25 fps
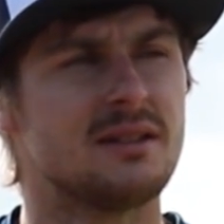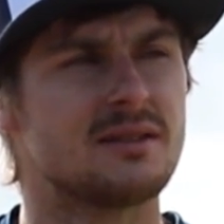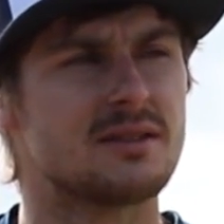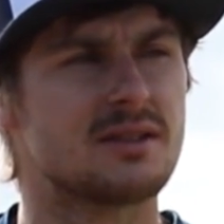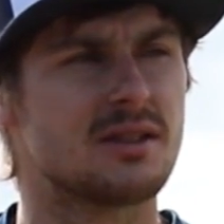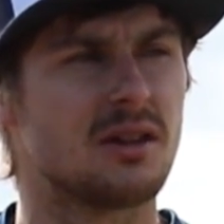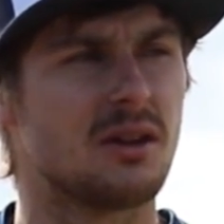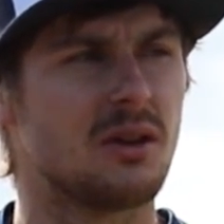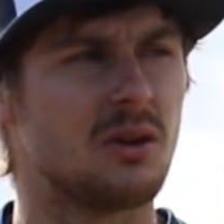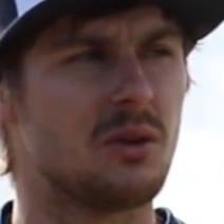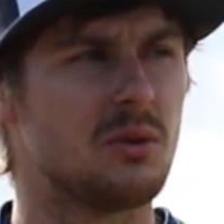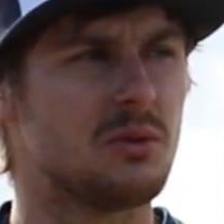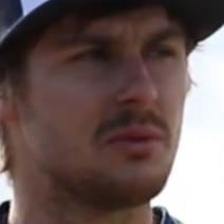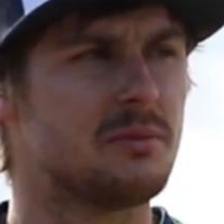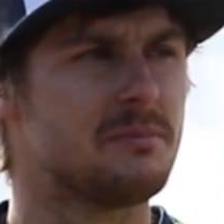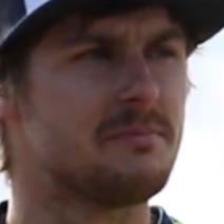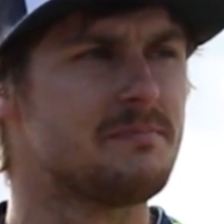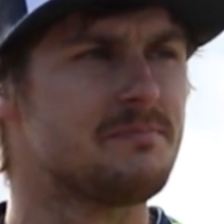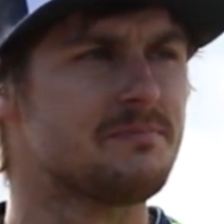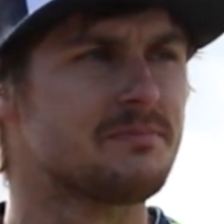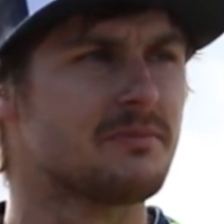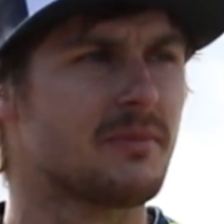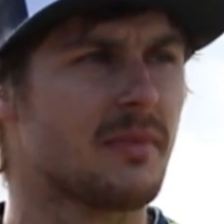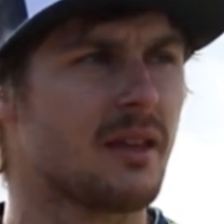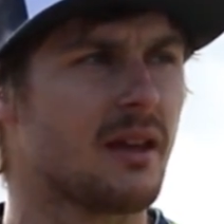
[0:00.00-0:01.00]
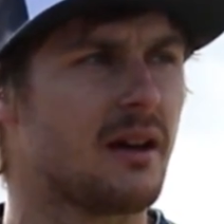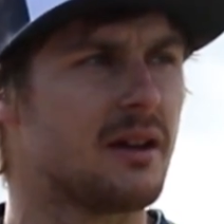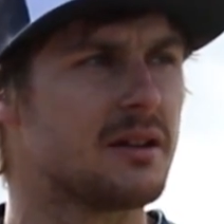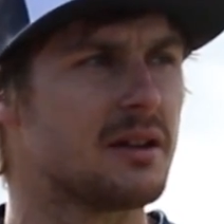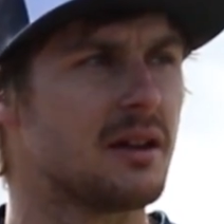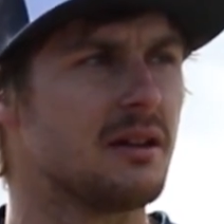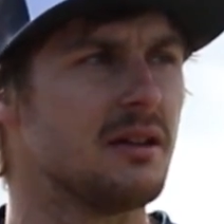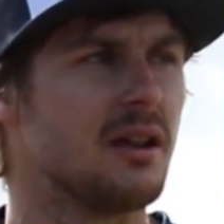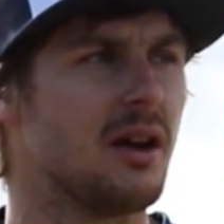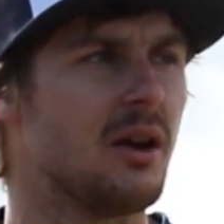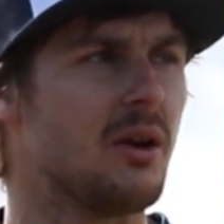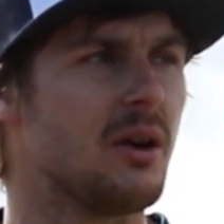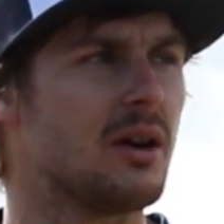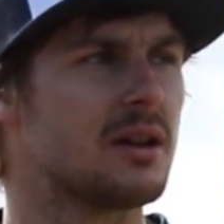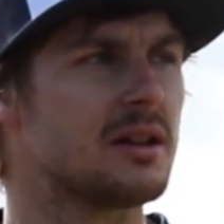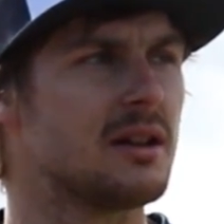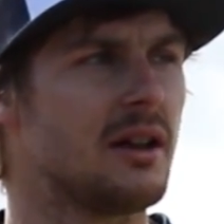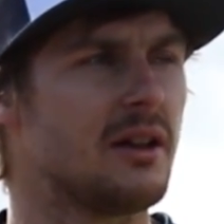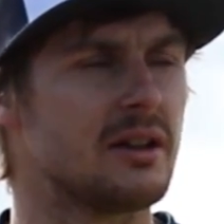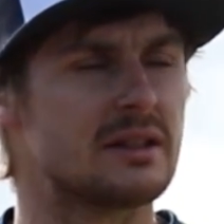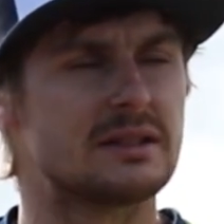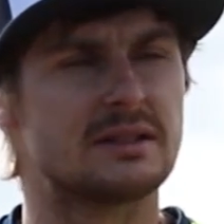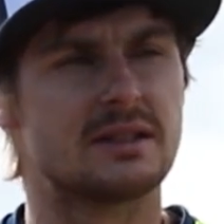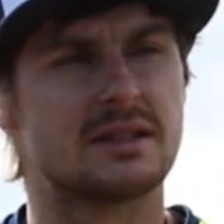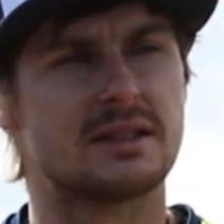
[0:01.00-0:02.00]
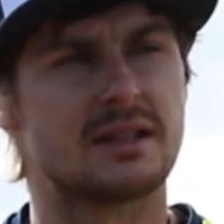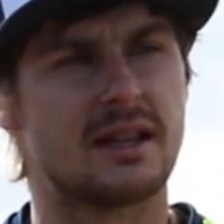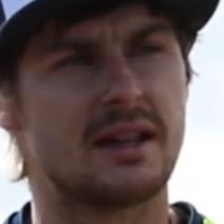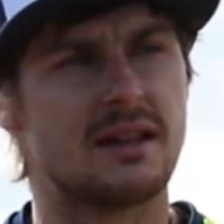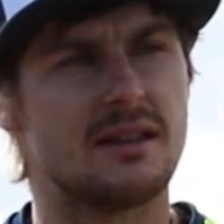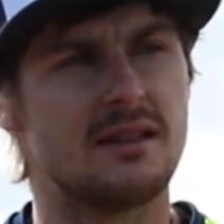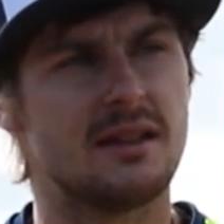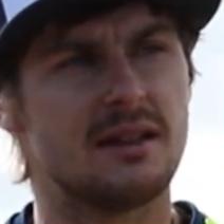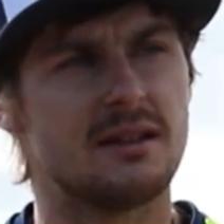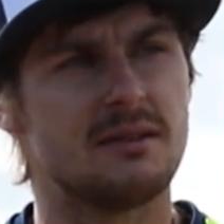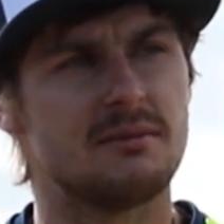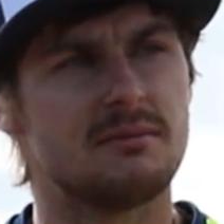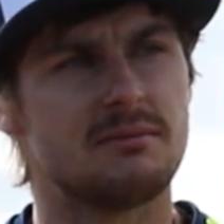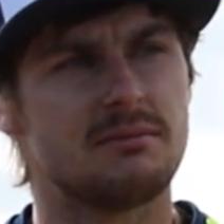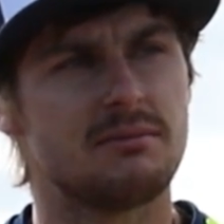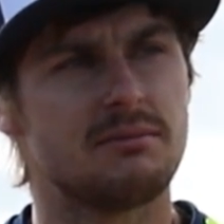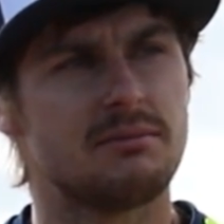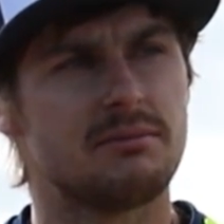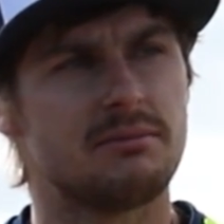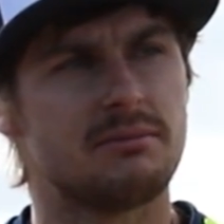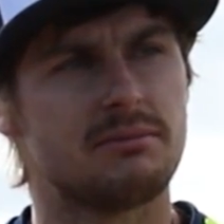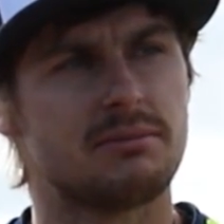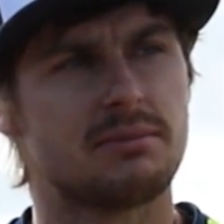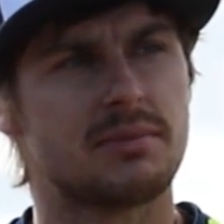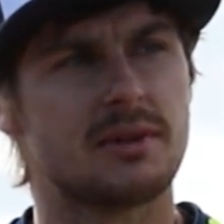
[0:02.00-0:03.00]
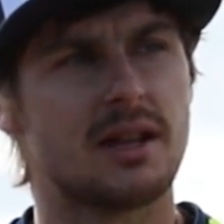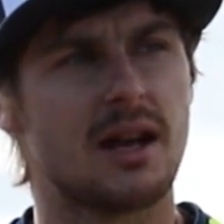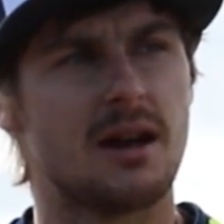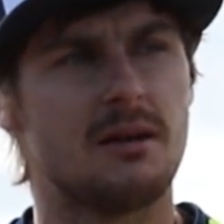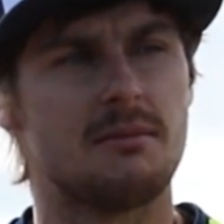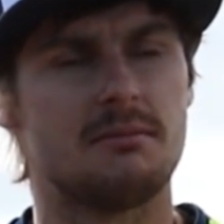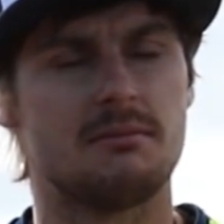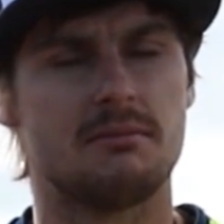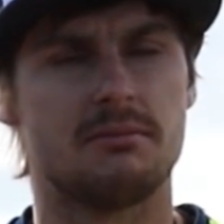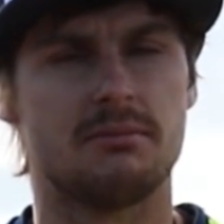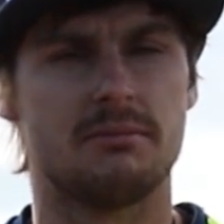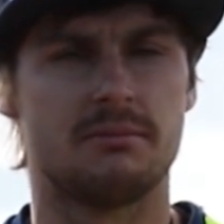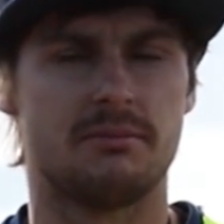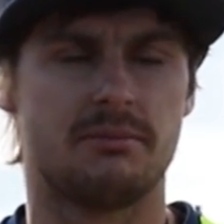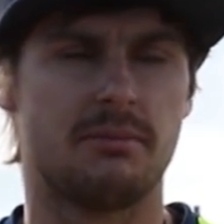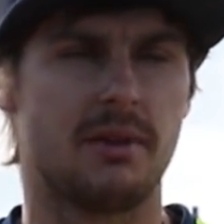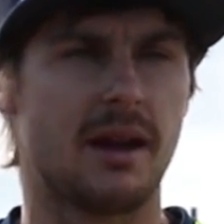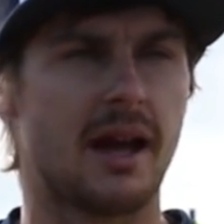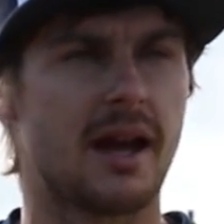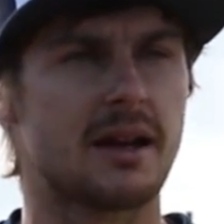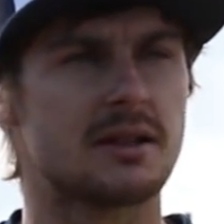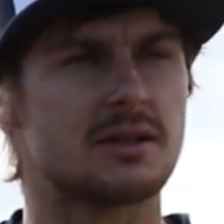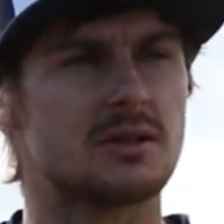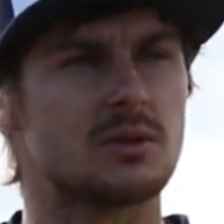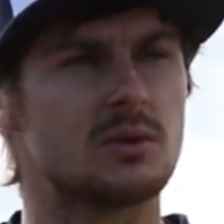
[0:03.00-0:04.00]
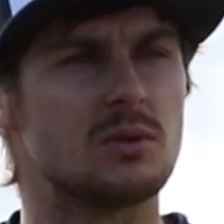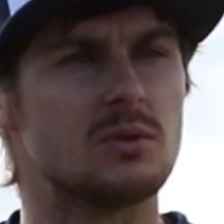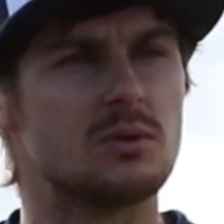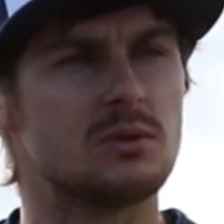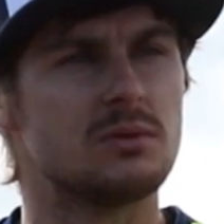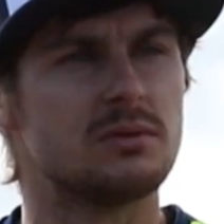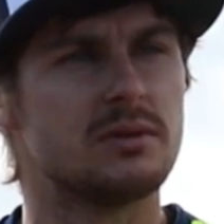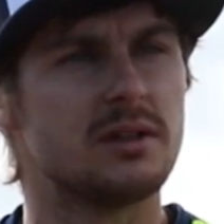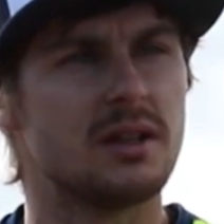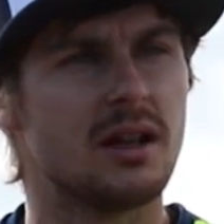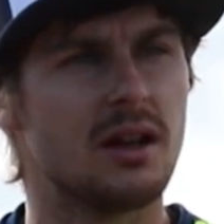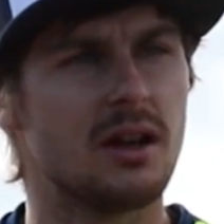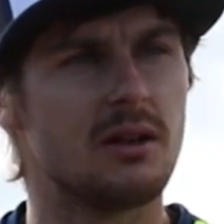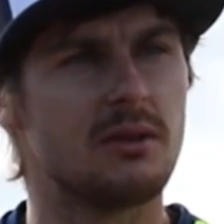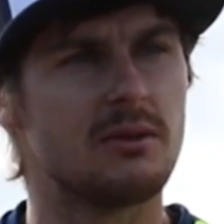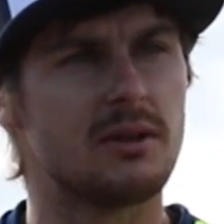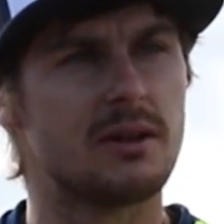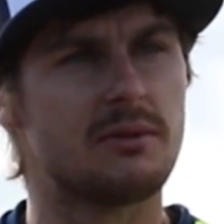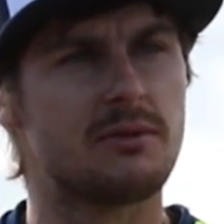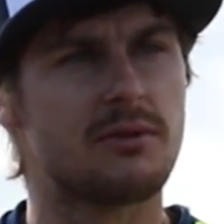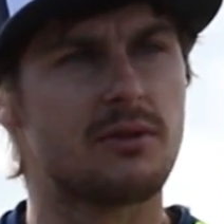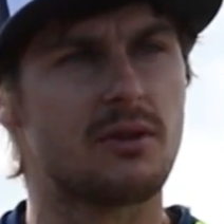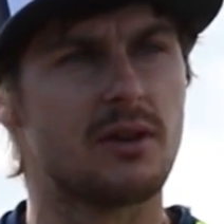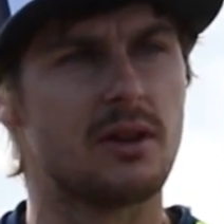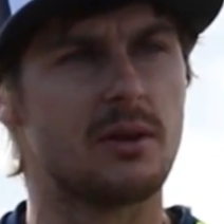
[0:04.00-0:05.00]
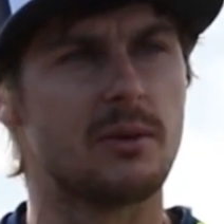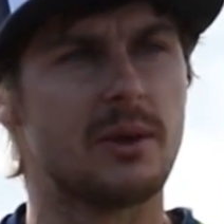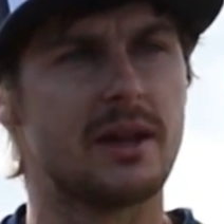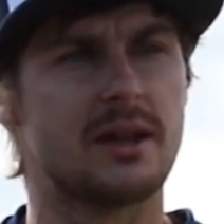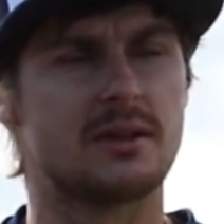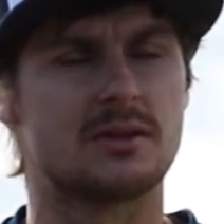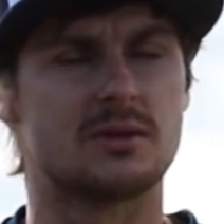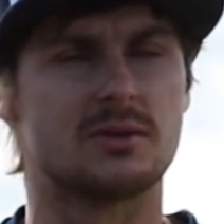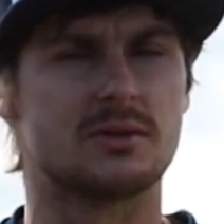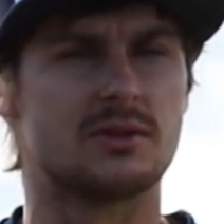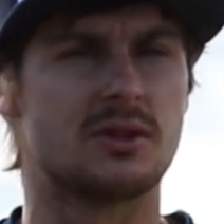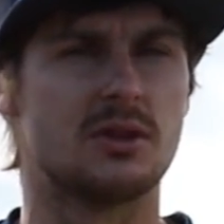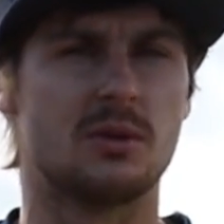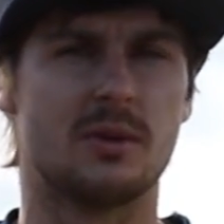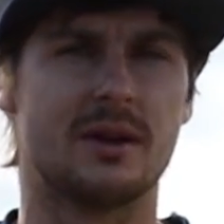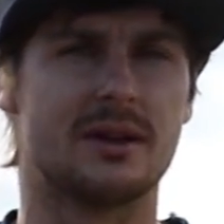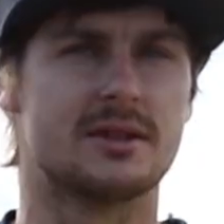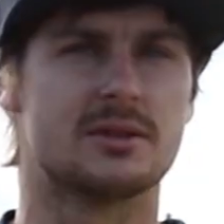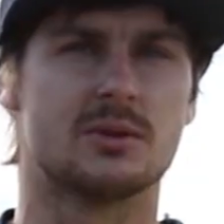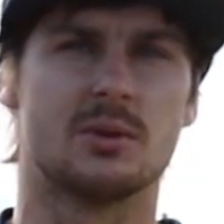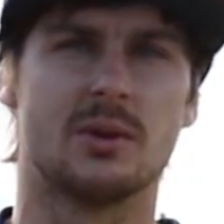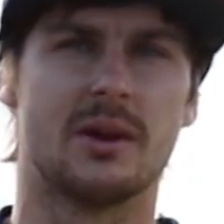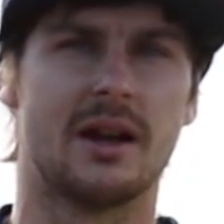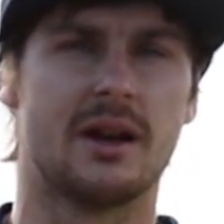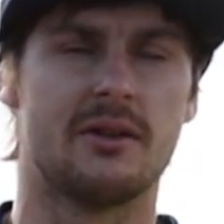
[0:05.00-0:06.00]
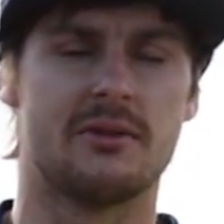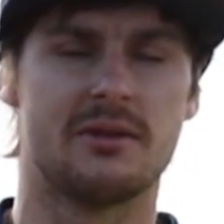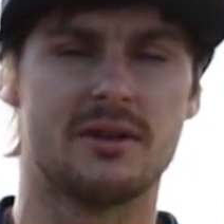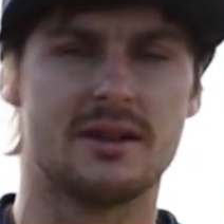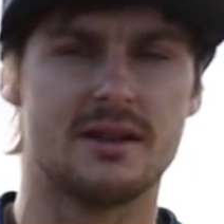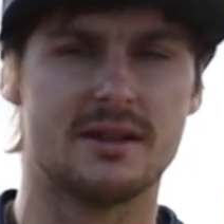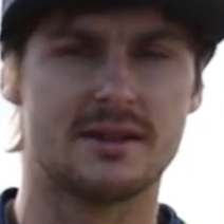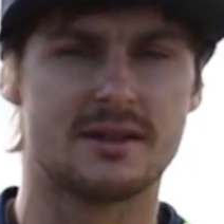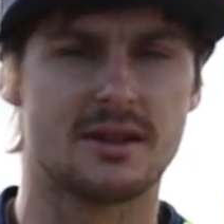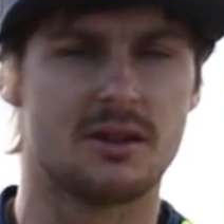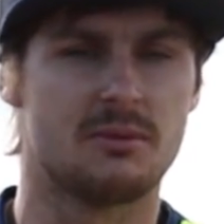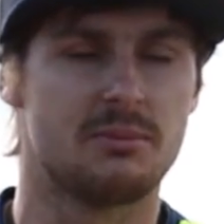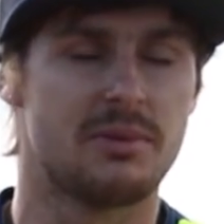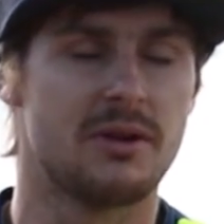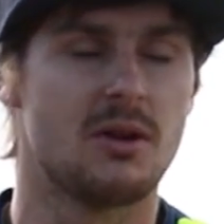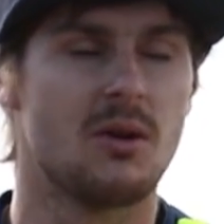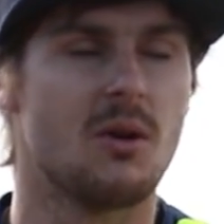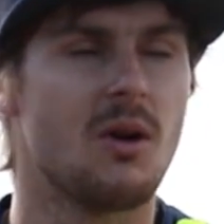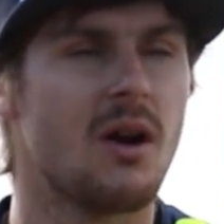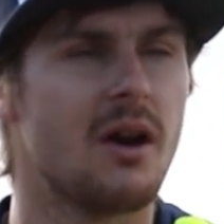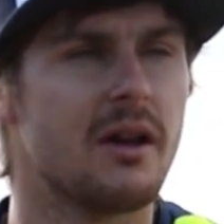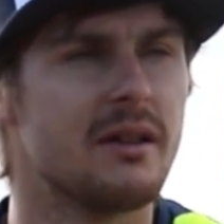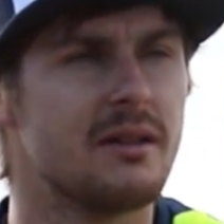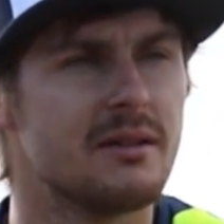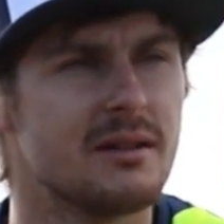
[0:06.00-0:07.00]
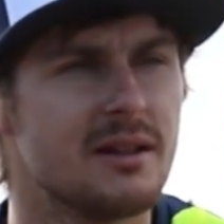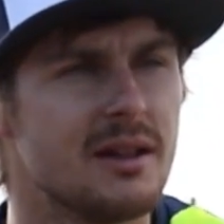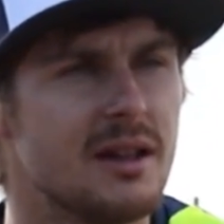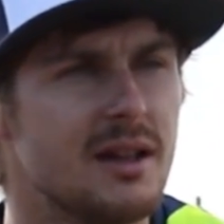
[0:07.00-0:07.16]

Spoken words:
So I don't know. I'd like to say that come Blacksall, in 3 weeks or 2 weeks or whenever it is, I'll be all right.